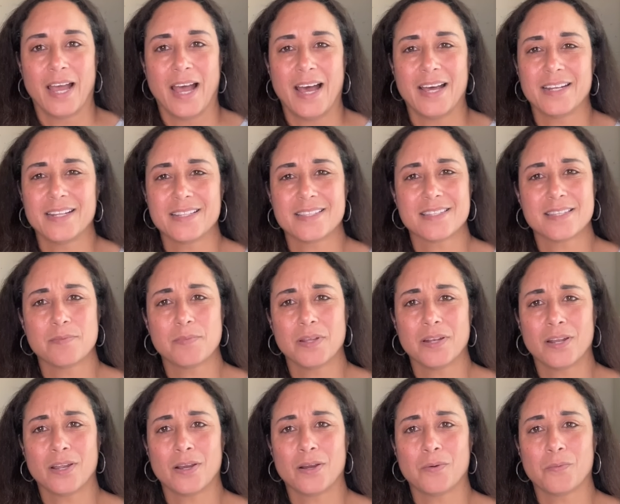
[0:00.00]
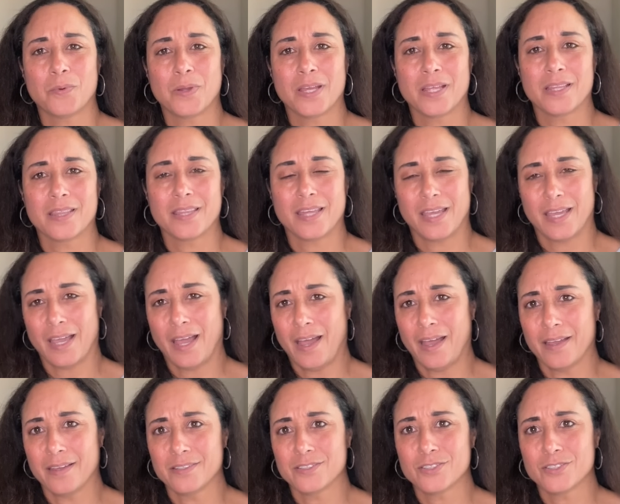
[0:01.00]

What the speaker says: And it's similar with AI.